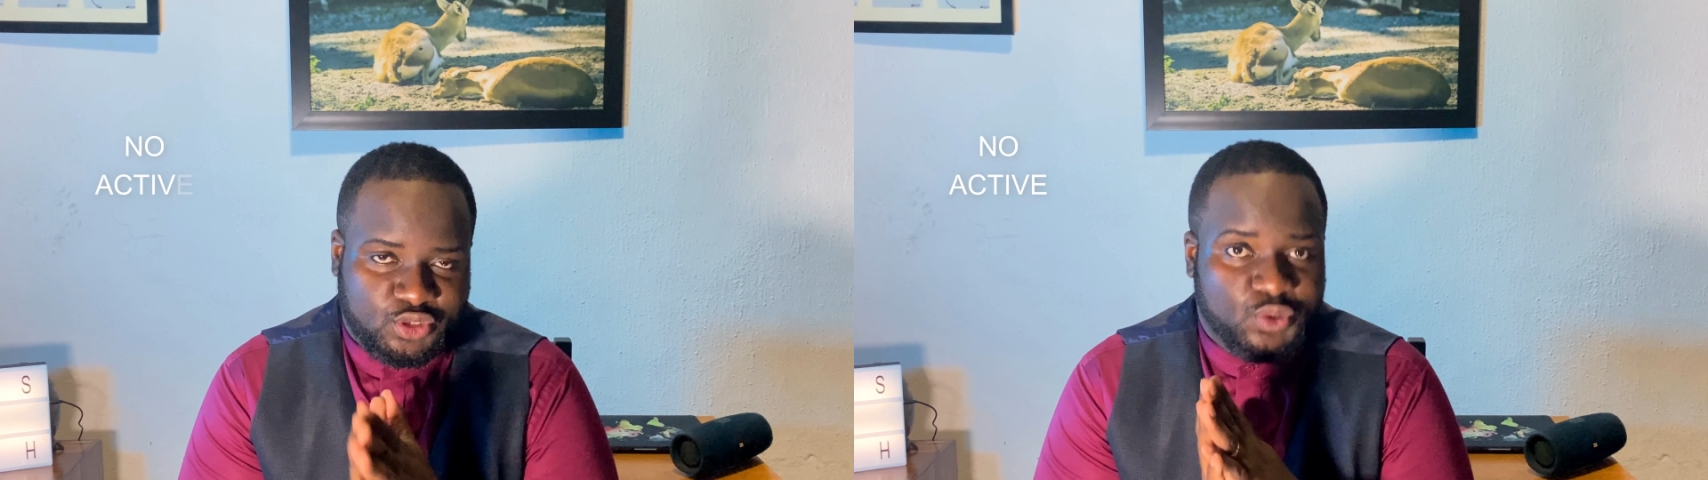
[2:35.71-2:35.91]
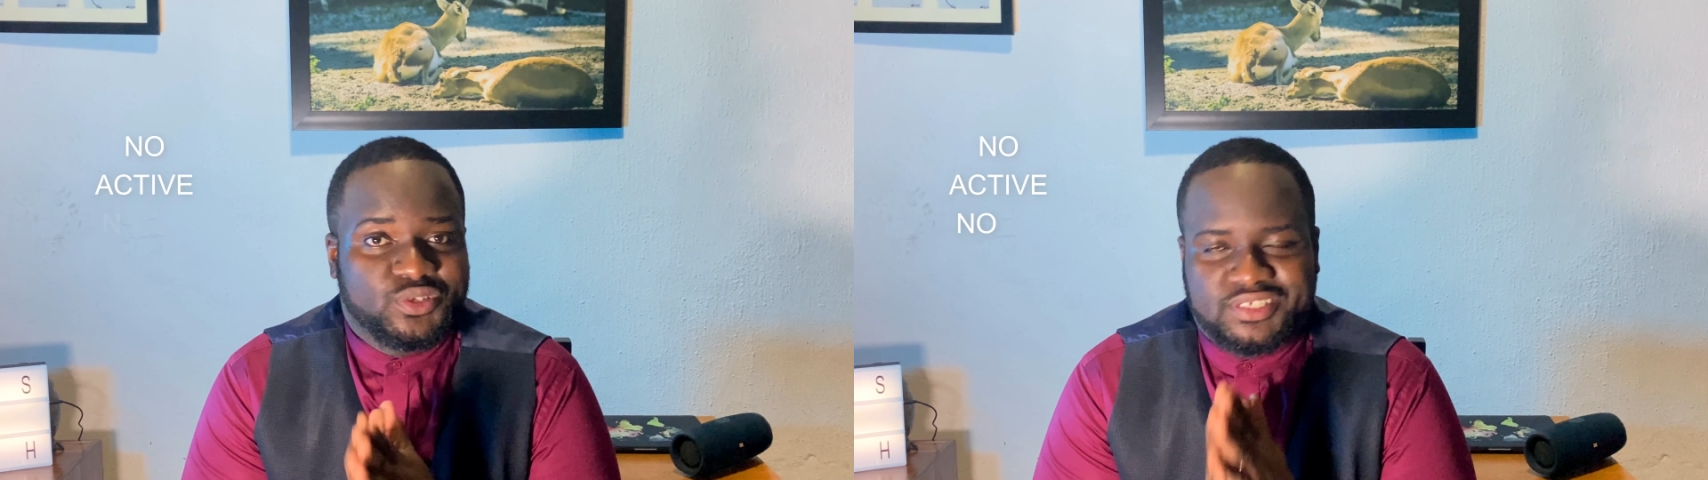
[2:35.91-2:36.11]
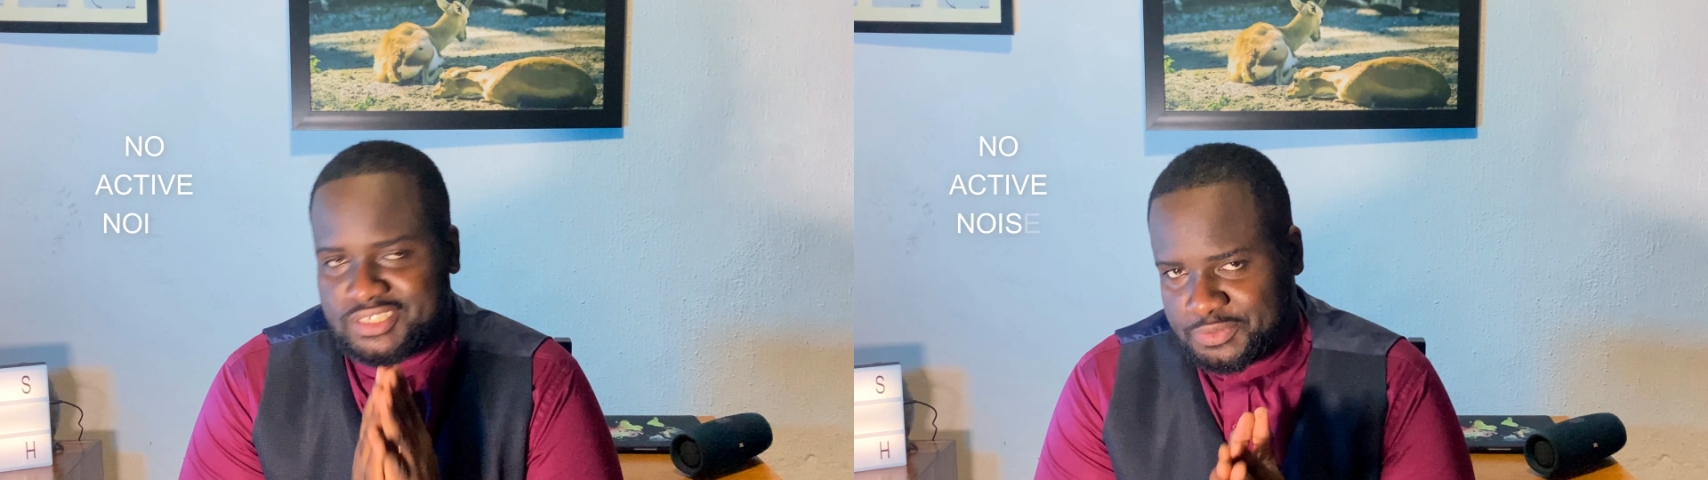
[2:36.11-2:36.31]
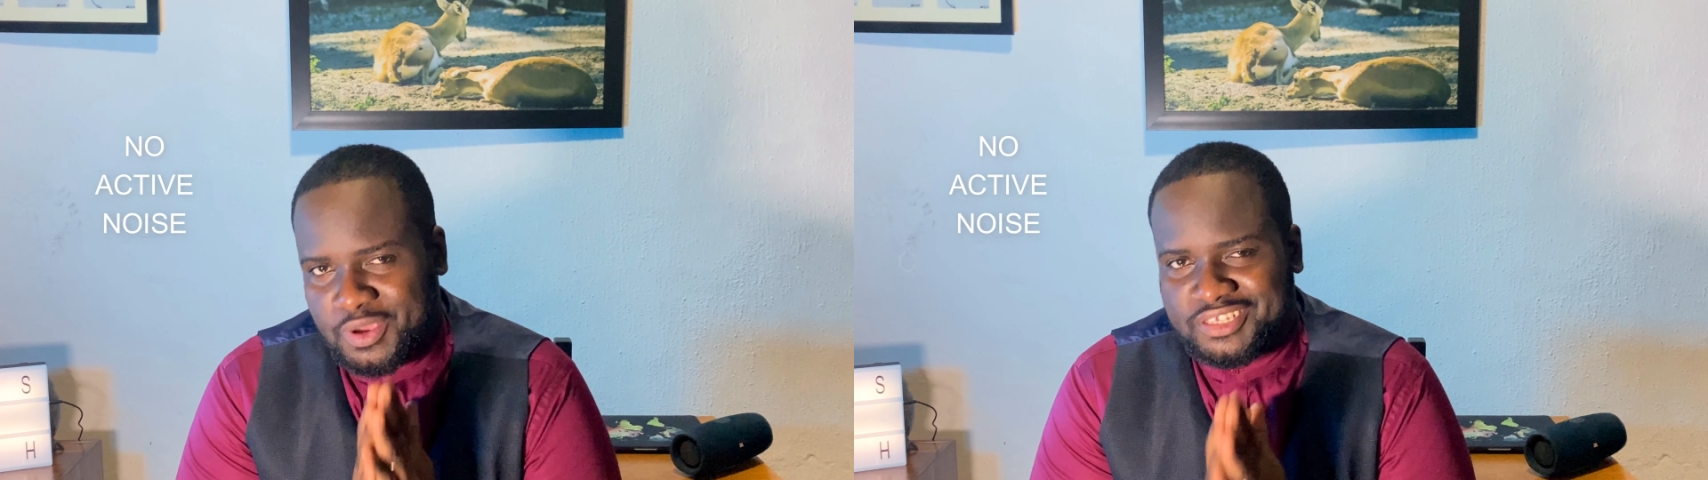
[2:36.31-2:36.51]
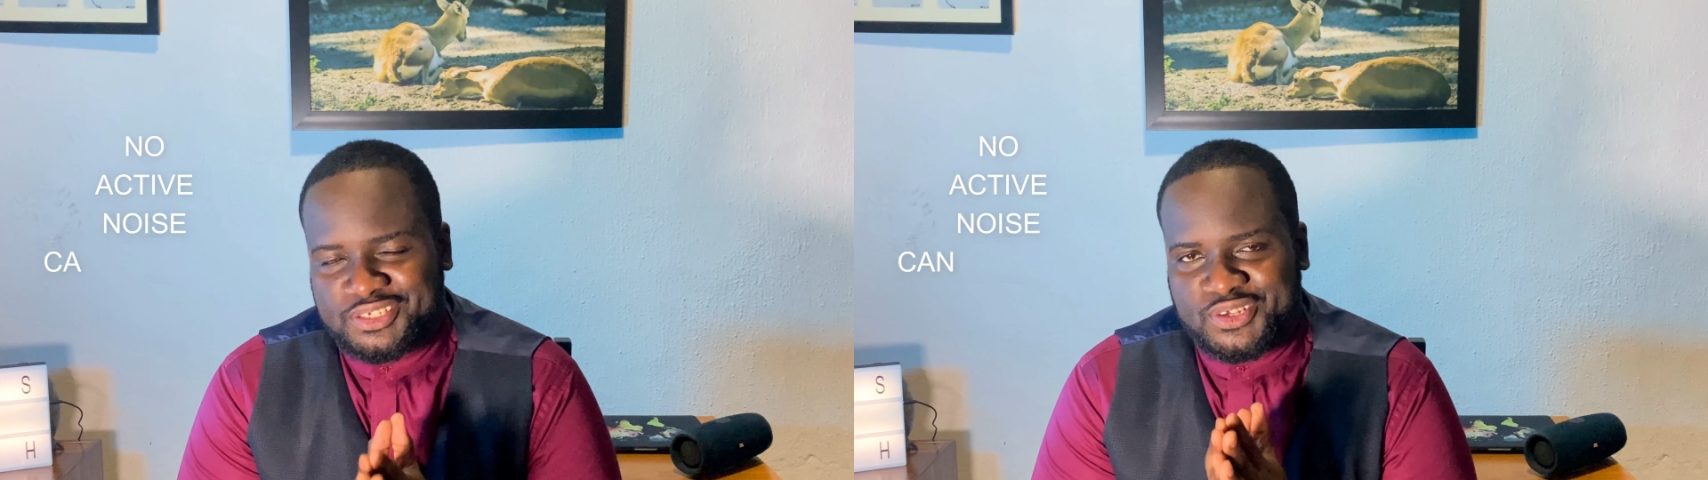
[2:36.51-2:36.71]
don't
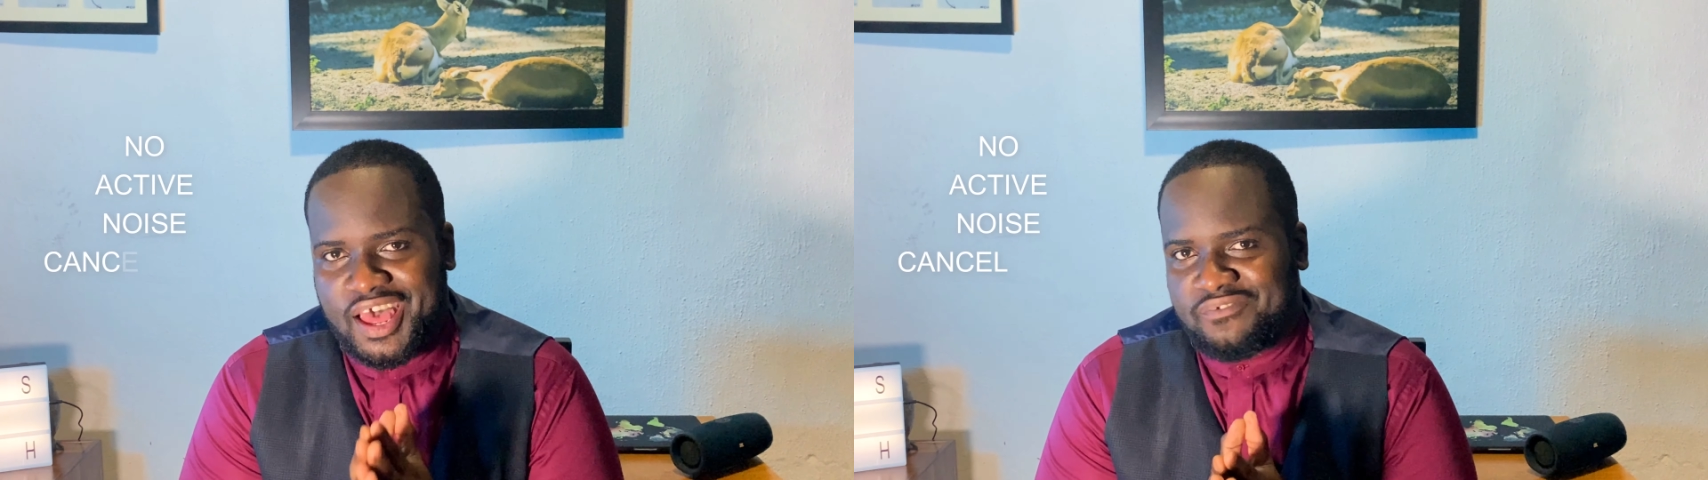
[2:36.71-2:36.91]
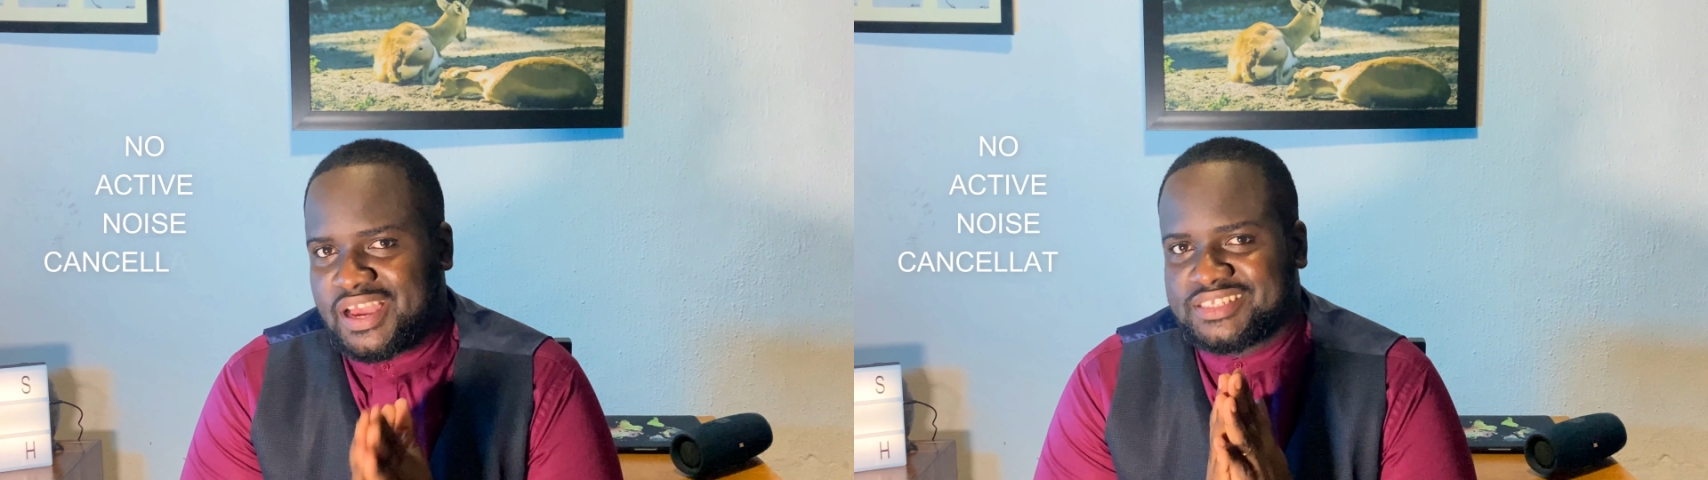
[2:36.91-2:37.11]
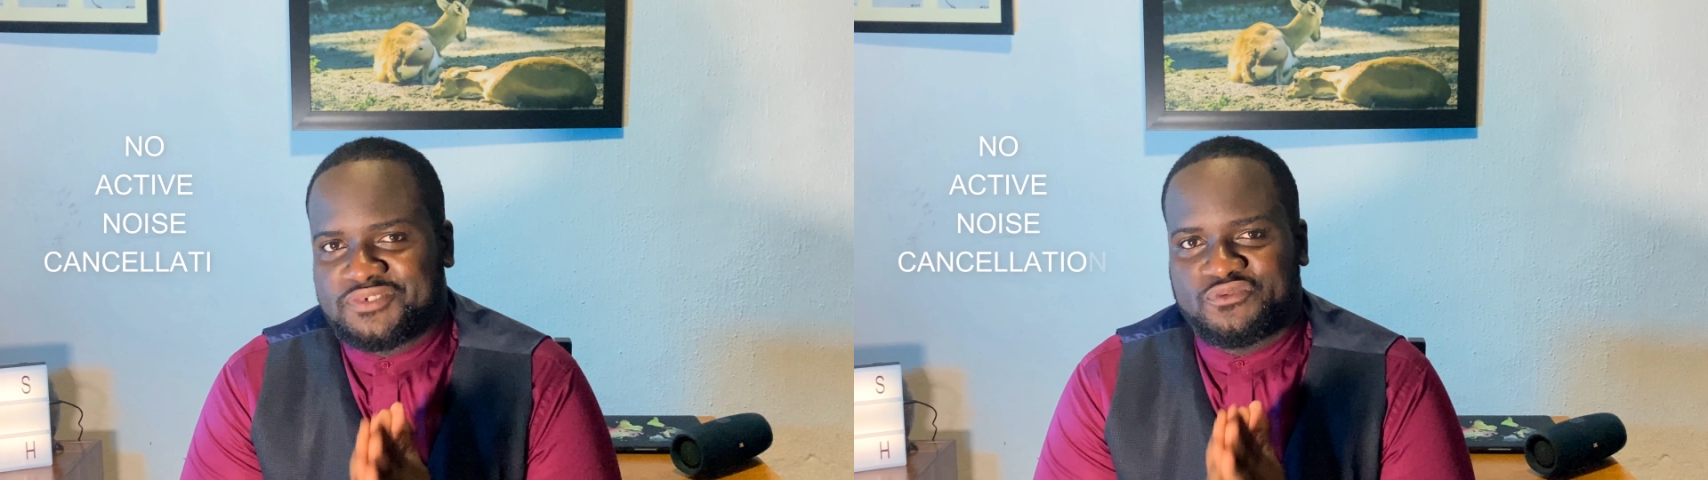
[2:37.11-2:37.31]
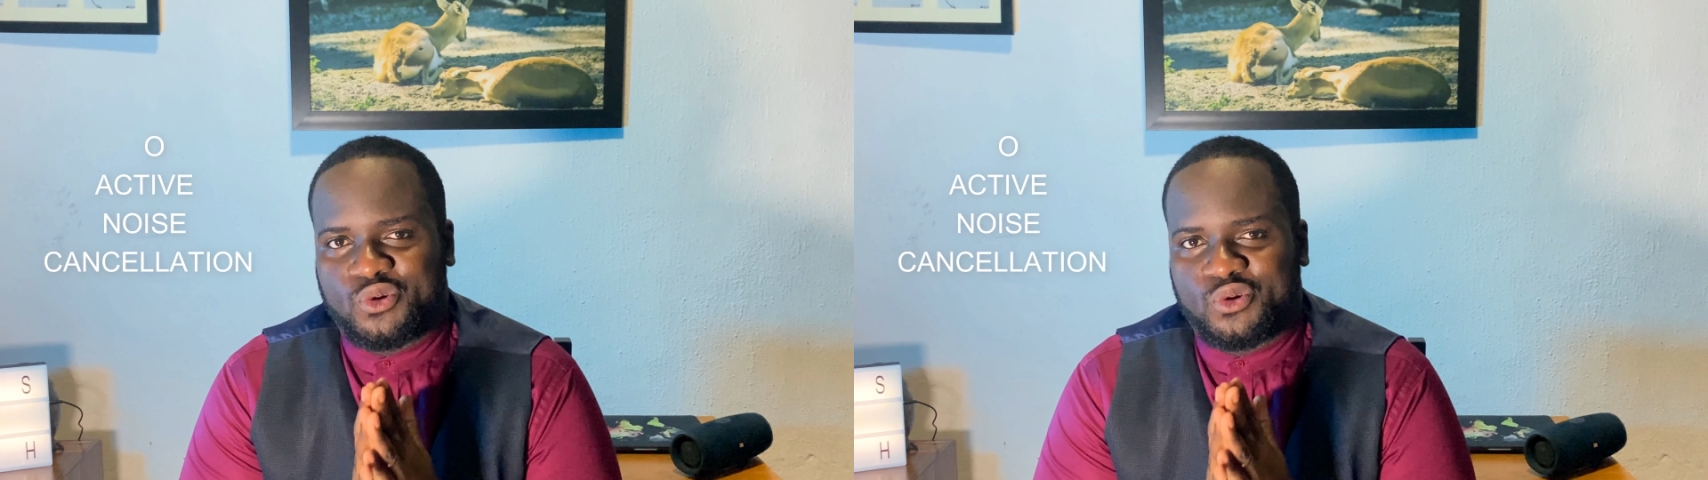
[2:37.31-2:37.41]
expect it to have active